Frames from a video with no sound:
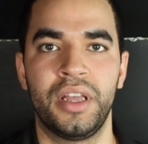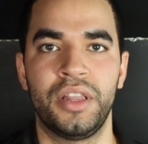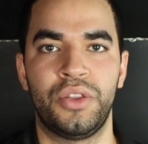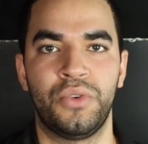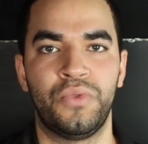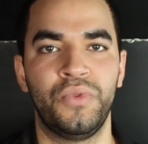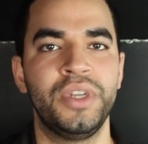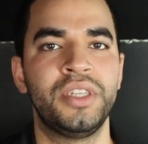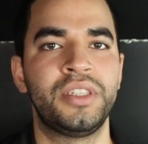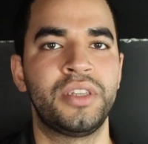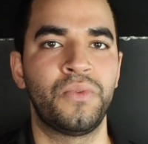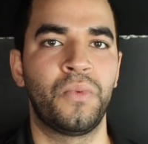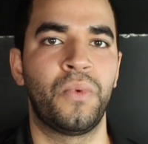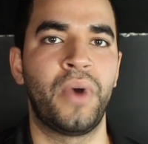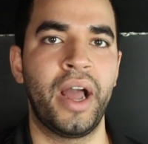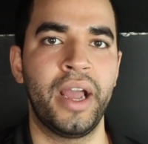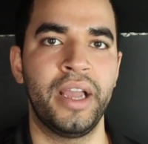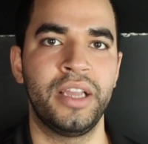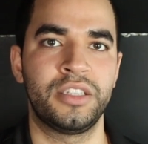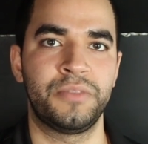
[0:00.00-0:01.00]
The reason
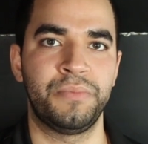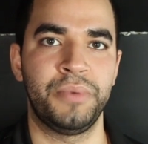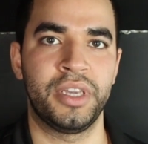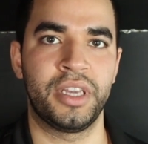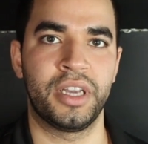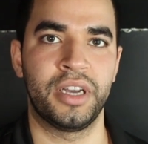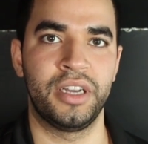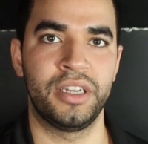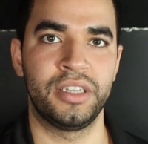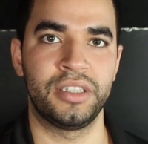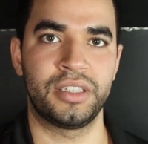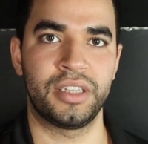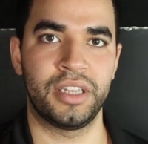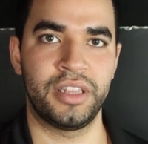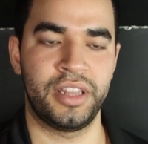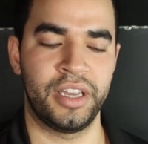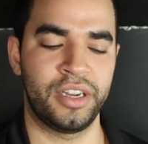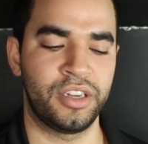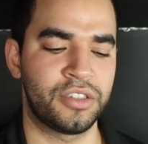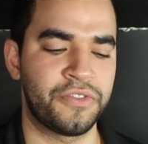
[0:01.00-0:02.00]
why is because
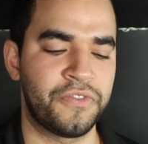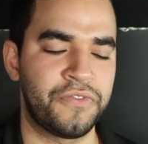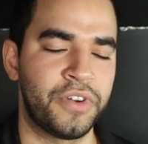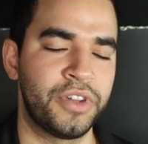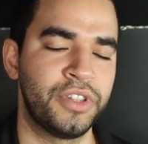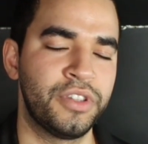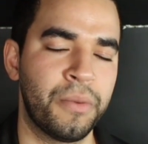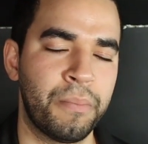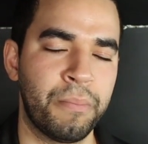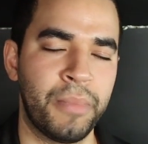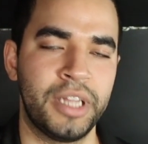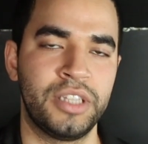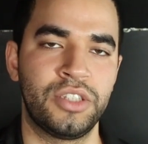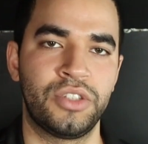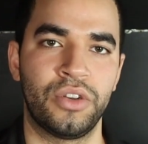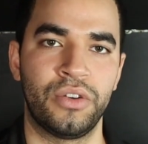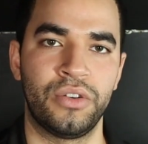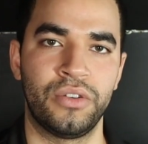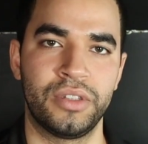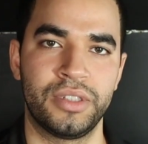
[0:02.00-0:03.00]
there's
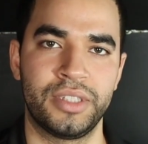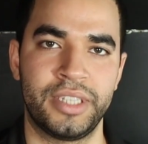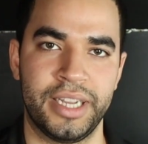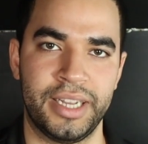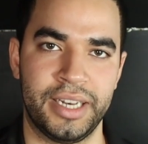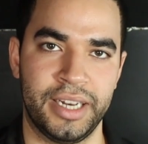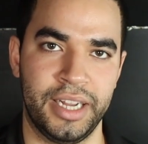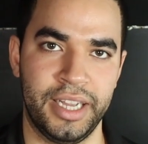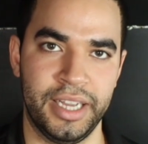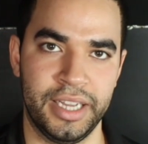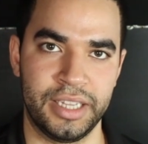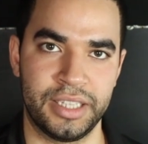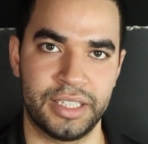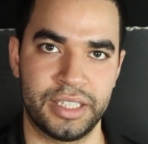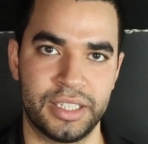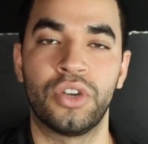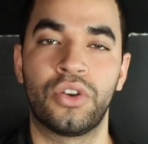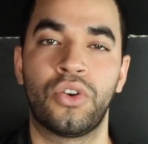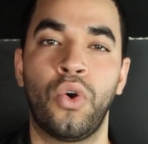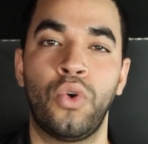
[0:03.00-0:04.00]
fundamental
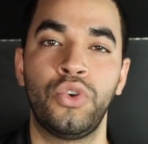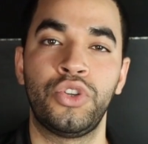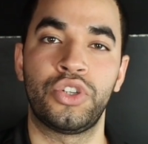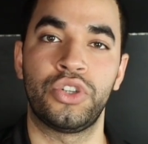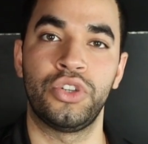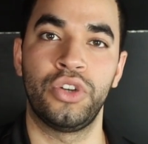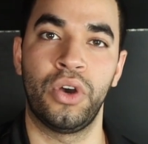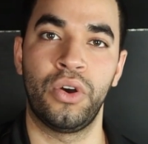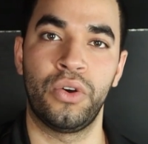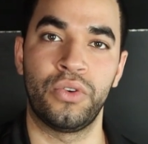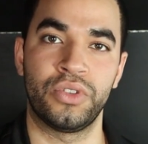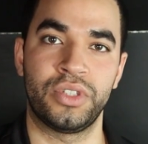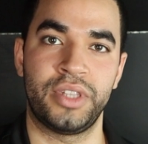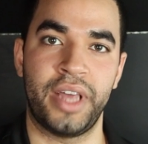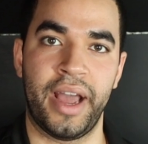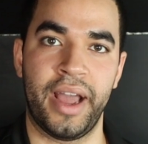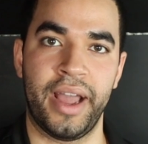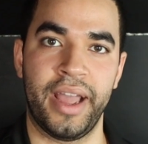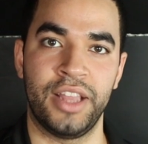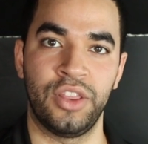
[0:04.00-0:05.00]
techniques. The coach knows
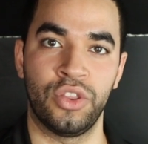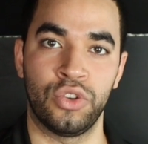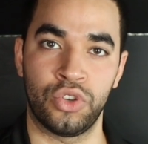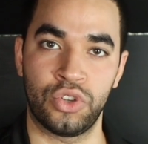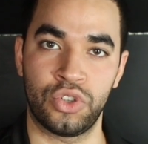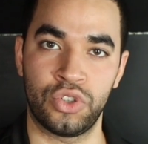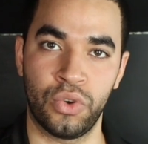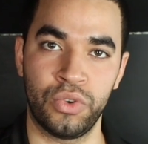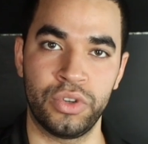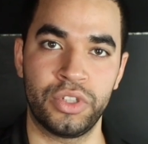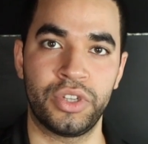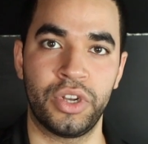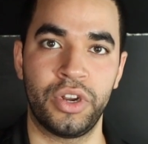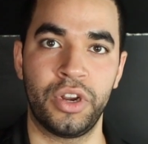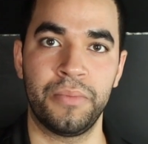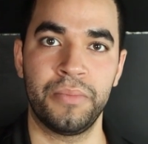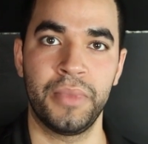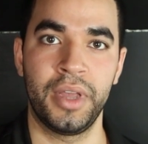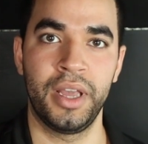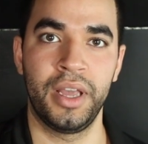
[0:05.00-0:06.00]
that in the short
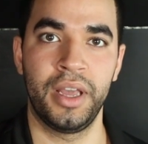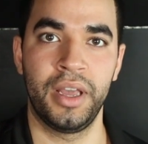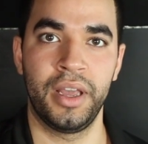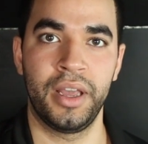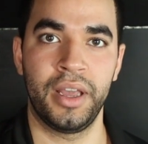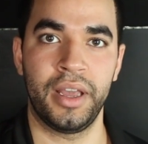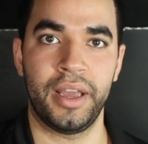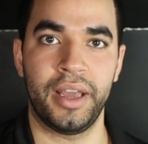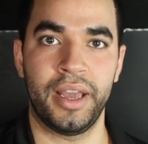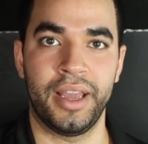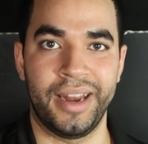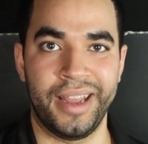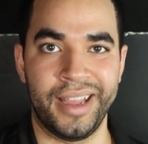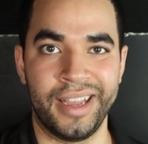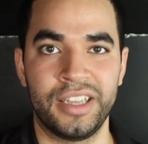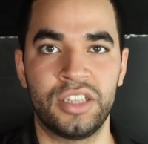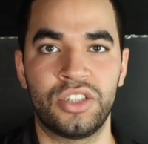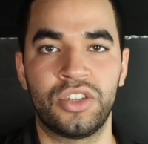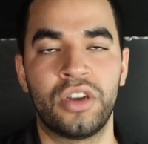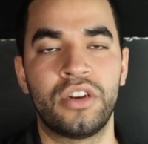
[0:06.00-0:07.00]
term, it
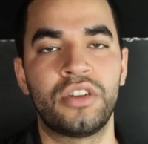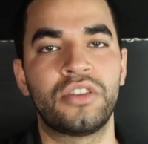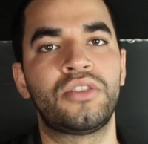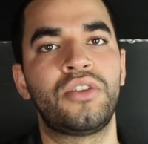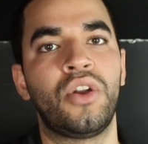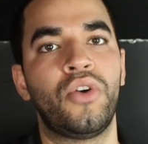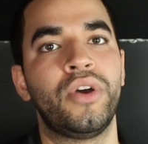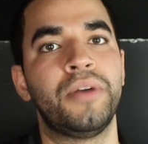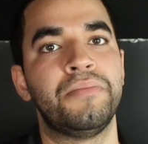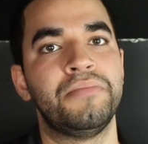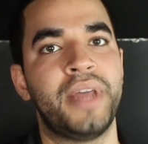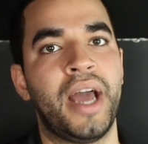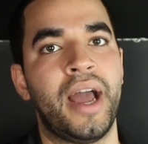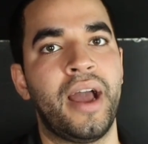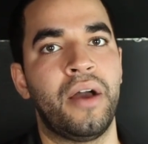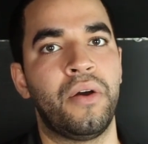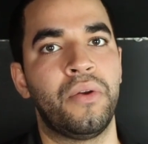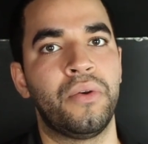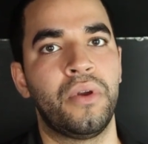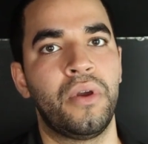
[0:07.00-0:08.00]
is gonna slow him
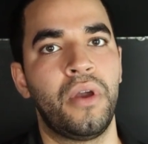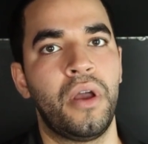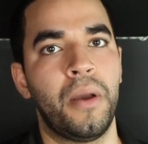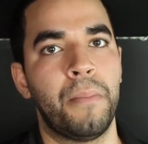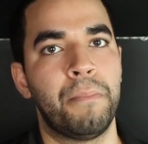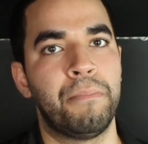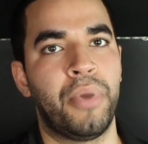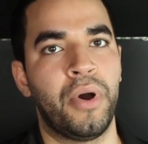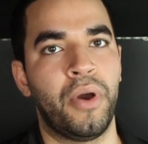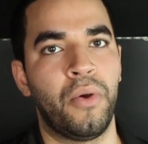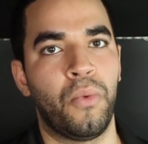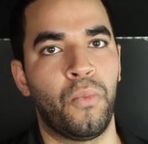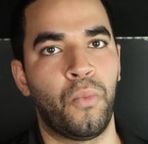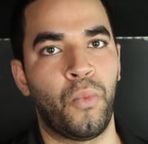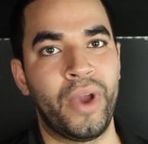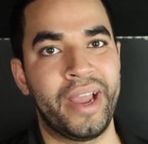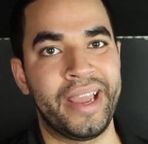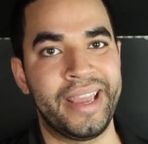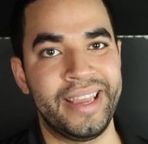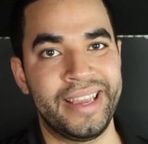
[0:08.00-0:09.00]
down, but
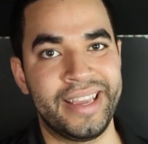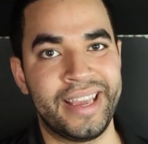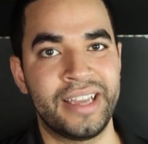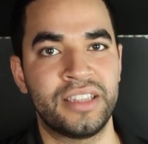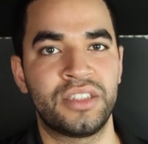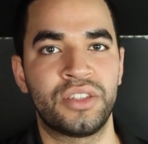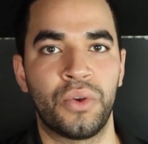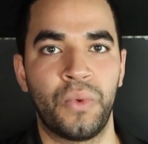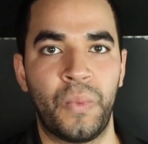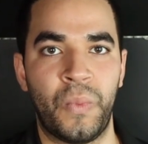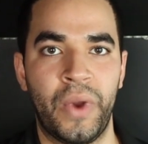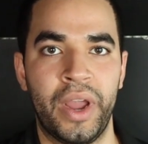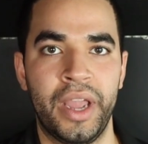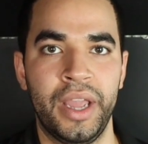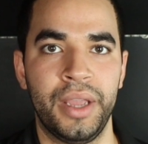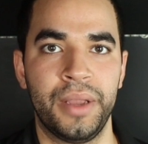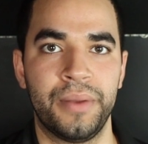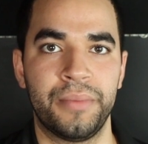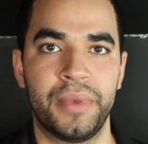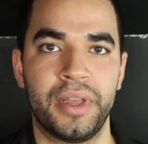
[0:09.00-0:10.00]
when he gets it
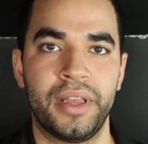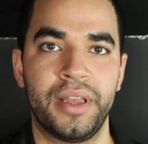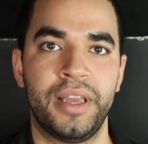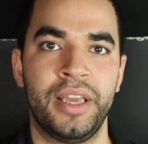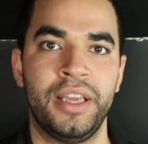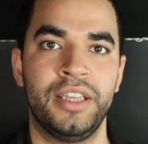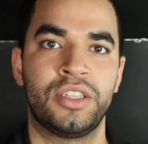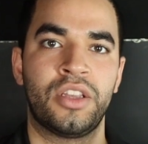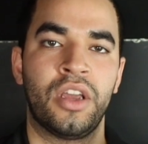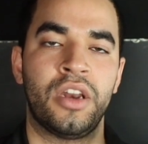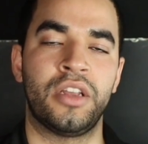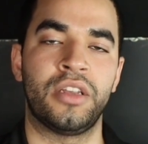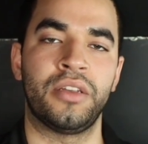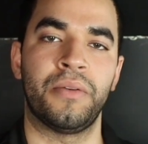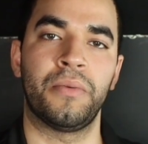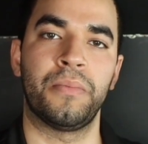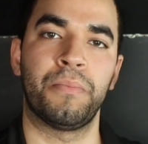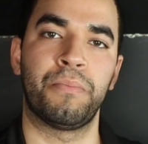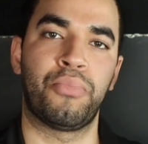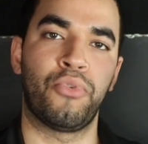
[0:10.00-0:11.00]
right, he's gonna
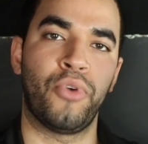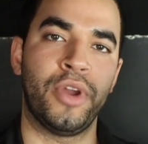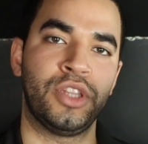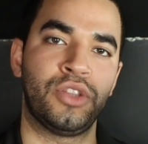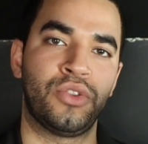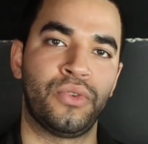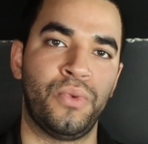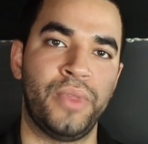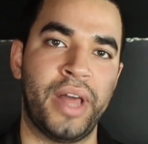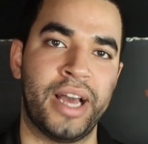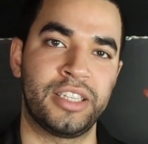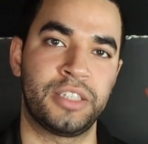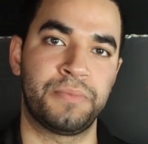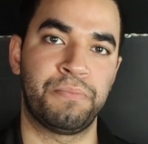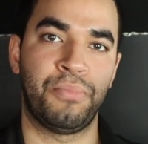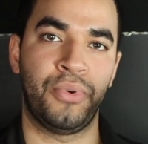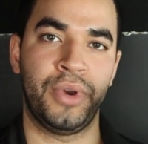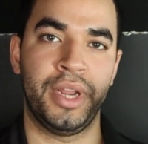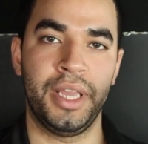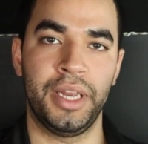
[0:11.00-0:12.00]
break through that
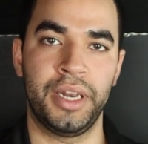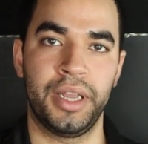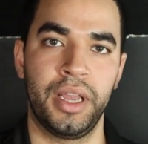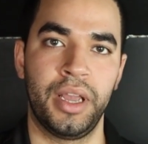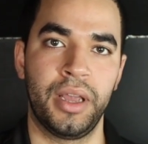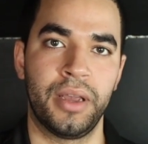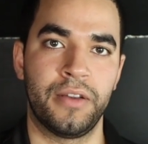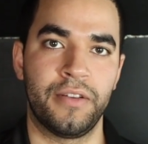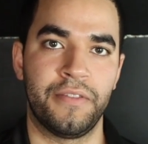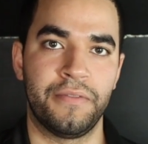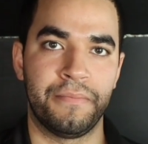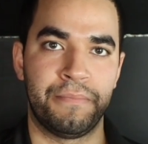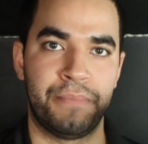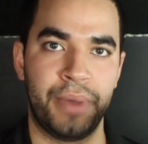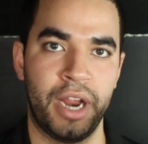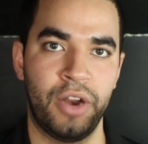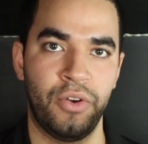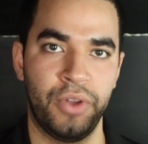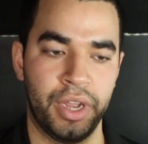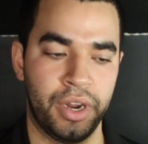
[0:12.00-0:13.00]
speed
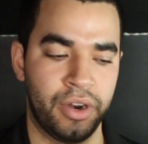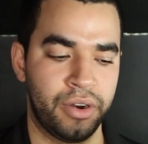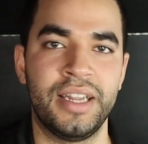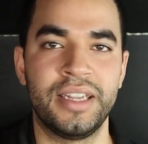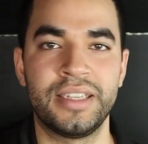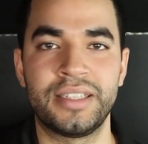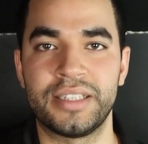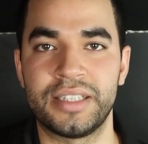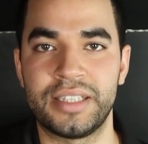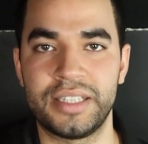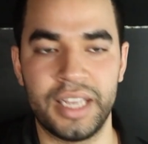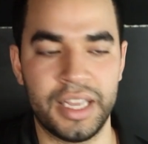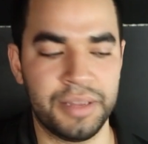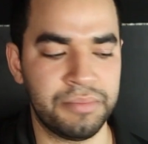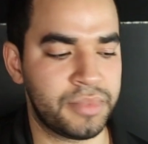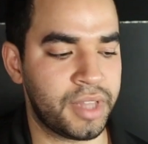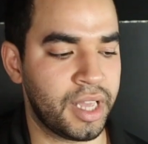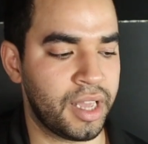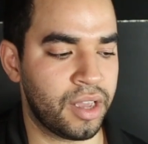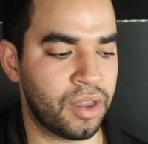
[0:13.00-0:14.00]
barrier. And it's the
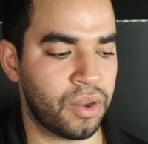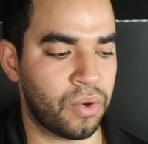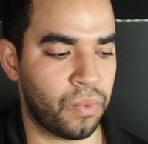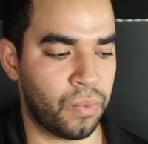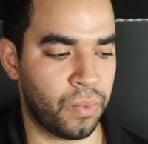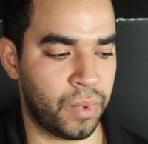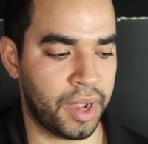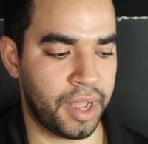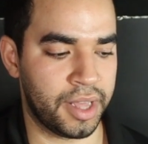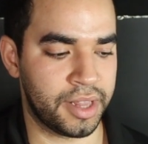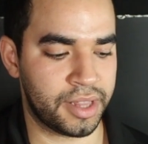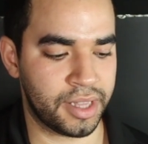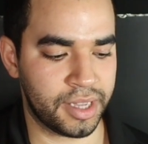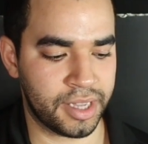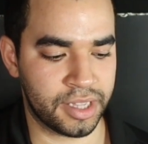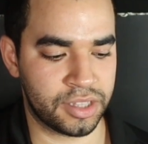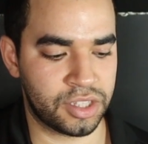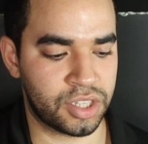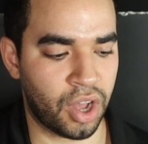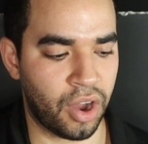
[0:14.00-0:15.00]
same thing with
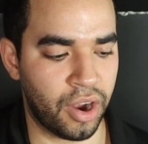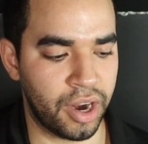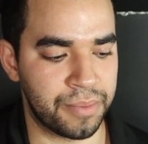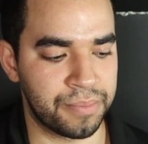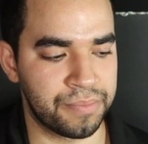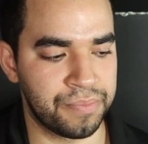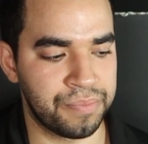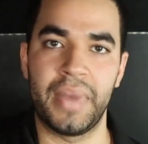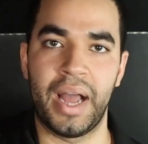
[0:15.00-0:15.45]
guitar.